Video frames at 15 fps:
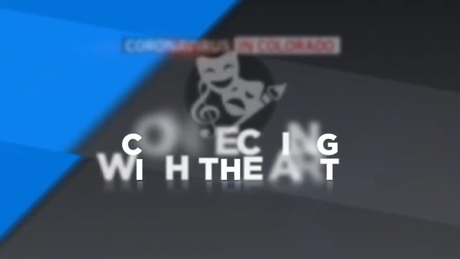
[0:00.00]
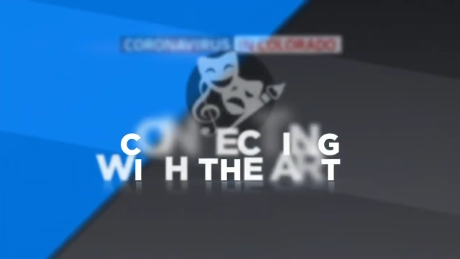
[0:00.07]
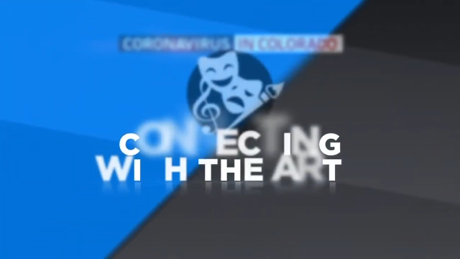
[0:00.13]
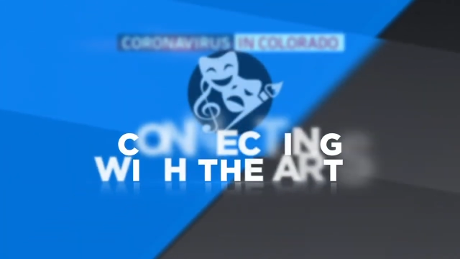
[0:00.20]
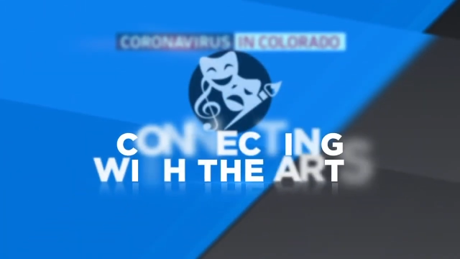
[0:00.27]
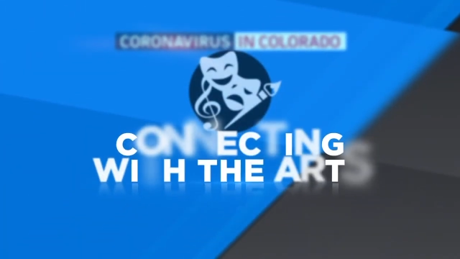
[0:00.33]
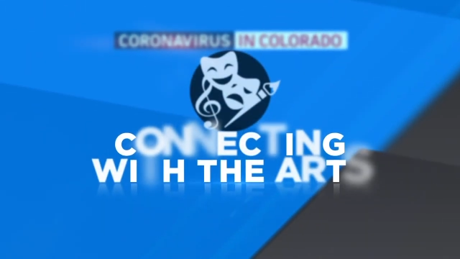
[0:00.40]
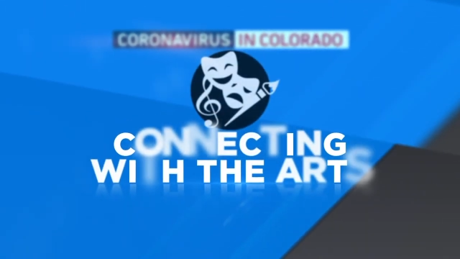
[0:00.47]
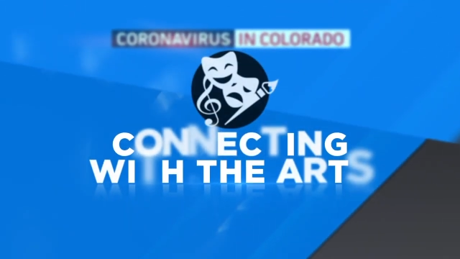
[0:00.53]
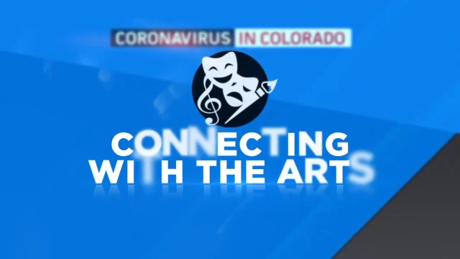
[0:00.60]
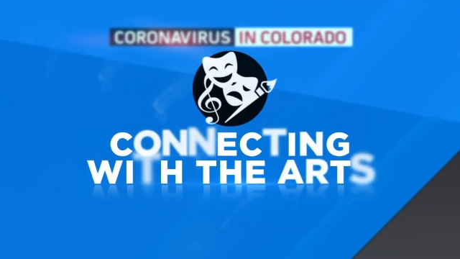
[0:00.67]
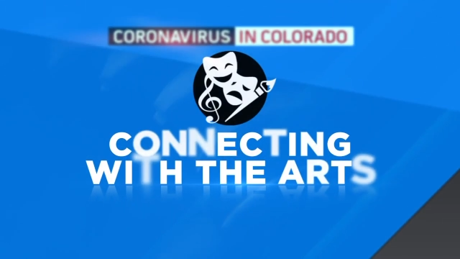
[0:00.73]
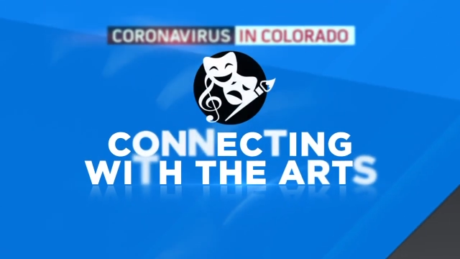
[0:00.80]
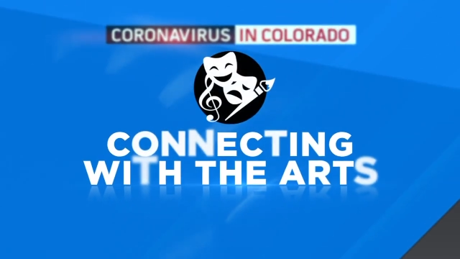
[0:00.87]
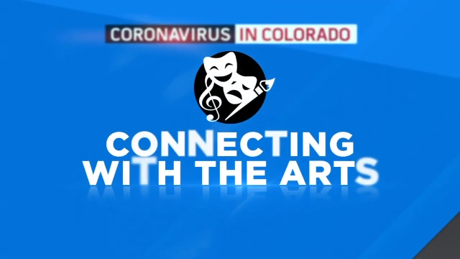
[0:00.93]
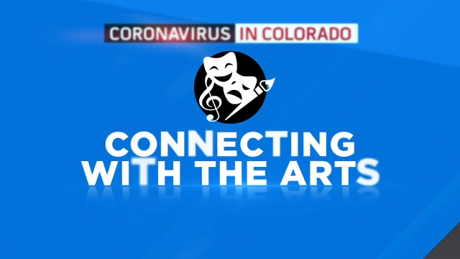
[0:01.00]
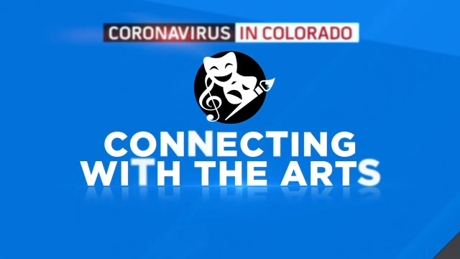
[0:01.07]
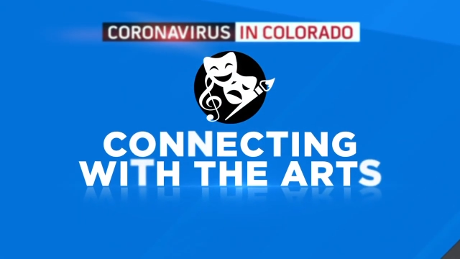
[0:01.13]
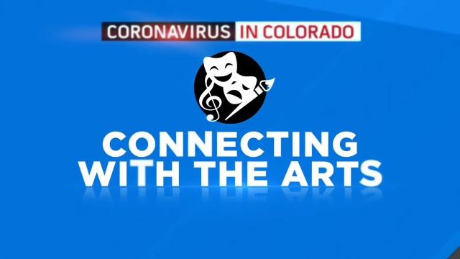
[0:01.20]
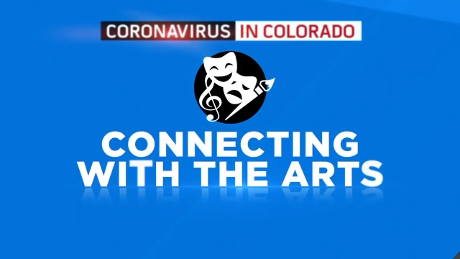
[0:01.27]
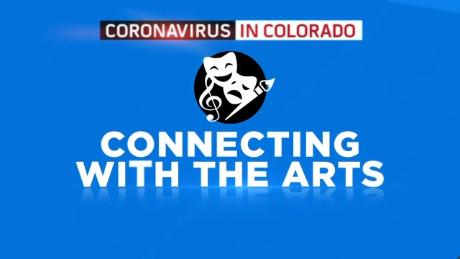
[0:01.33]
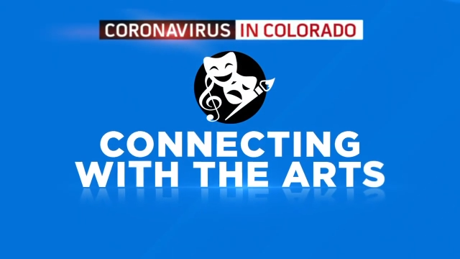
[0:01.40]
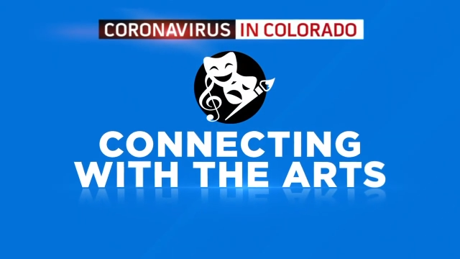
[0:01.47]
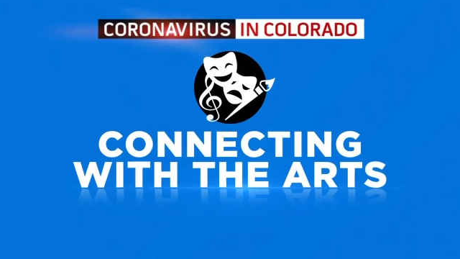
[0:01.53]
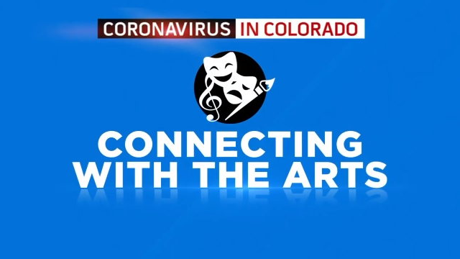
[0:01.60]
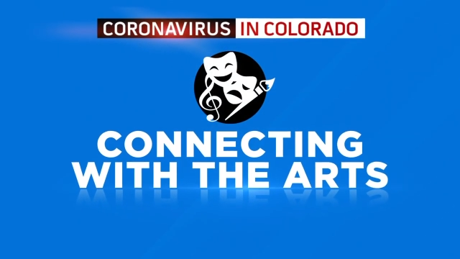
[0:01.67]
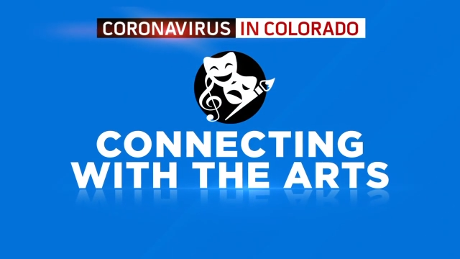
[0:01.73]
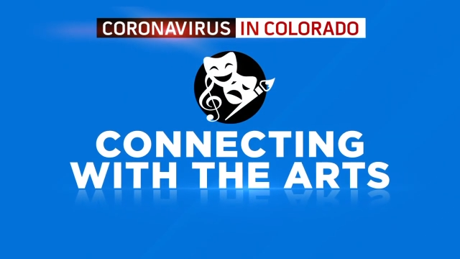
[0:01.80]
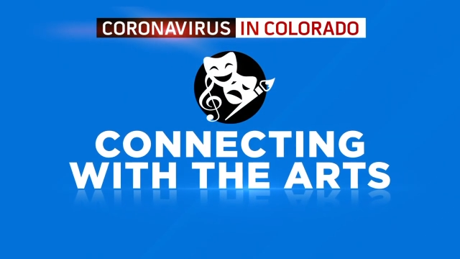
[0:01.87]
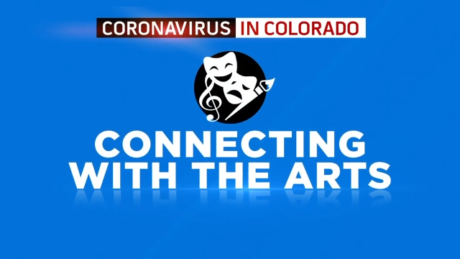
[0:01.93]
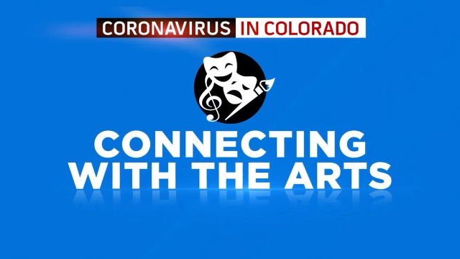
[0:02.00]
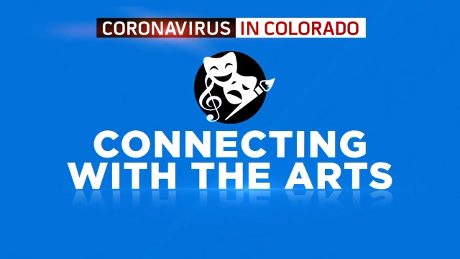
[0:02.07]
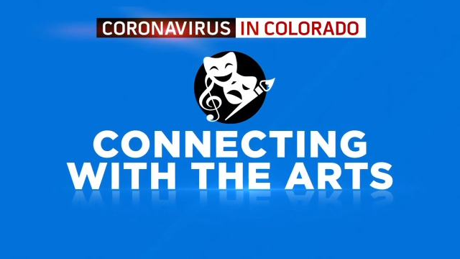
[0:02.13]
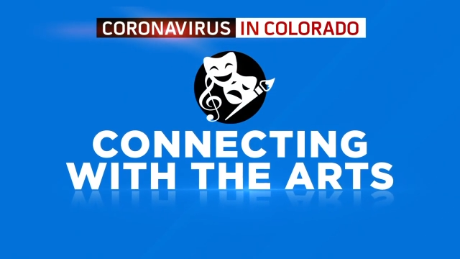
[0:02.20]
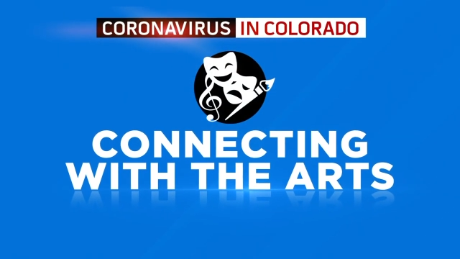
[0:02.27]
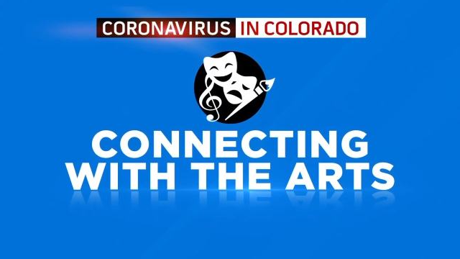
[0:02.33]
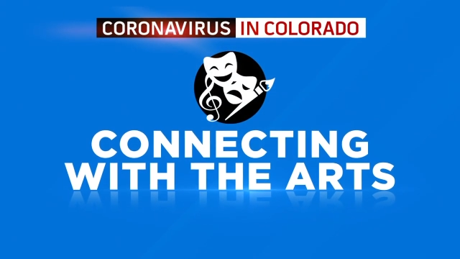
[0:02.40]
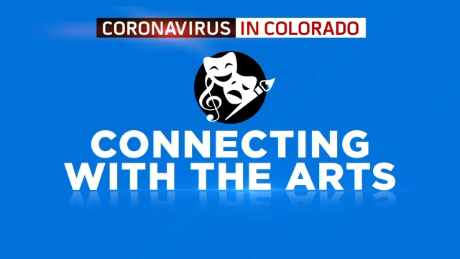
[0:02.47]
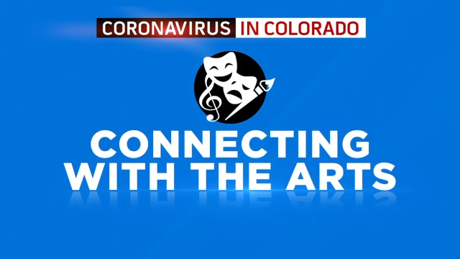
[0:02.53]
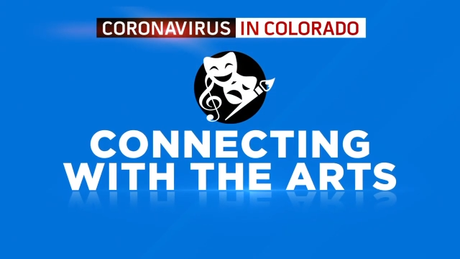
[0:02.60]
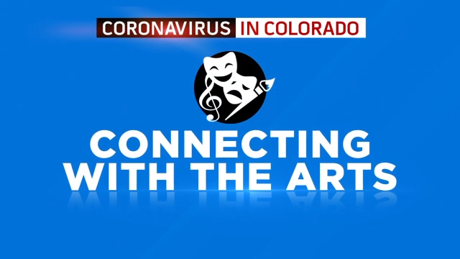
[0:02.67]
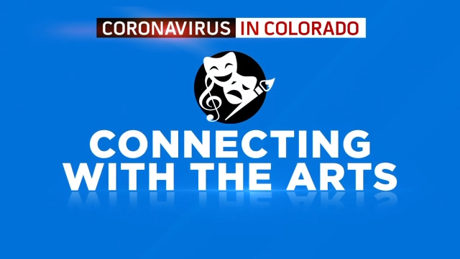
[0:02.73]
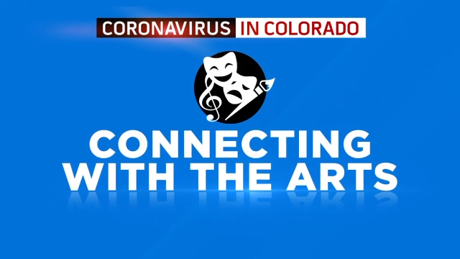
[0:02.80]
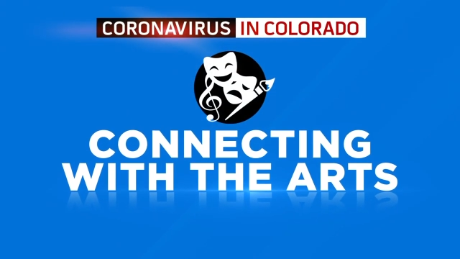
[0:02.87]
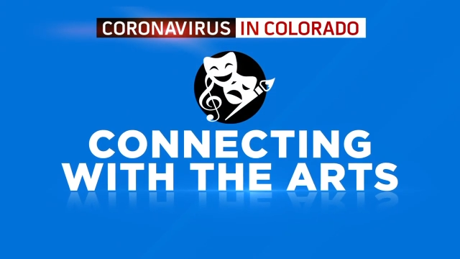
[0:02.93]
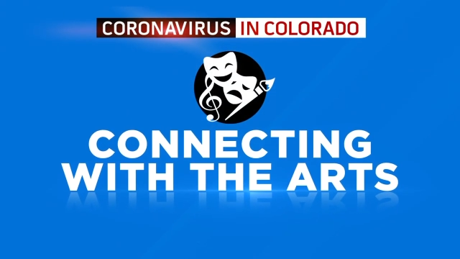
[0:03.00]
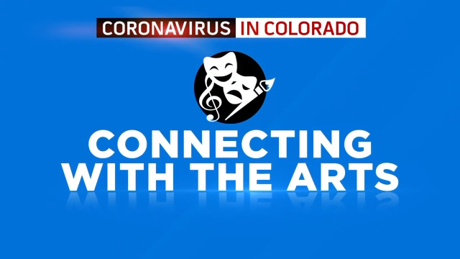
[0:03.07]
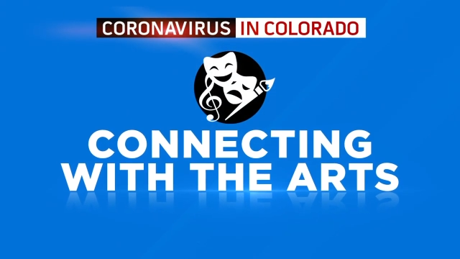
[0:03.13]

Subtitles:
[unreadable: no face in view]